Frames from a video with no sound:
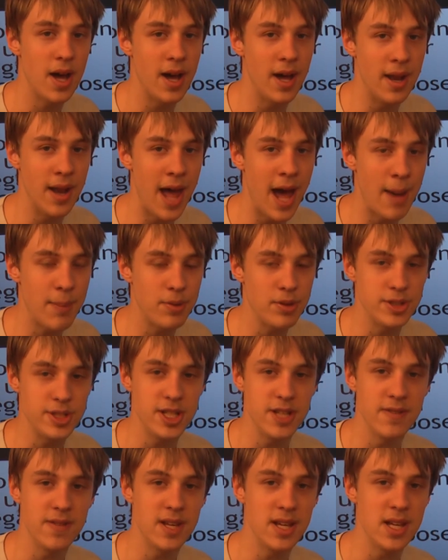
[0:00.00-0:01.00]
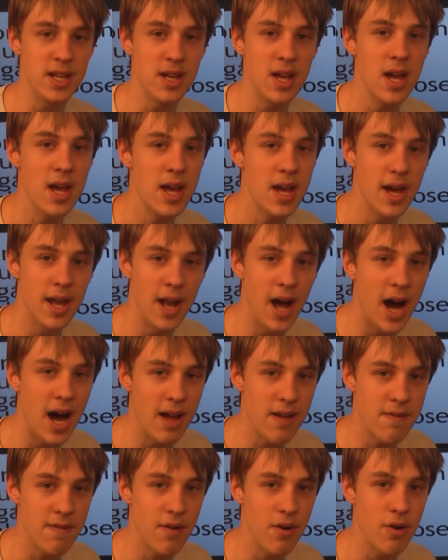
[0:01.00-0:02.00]
an Apple TV, an
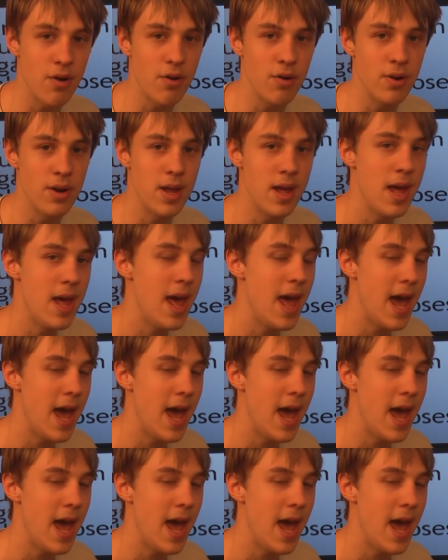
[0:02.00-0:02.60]
iPhone,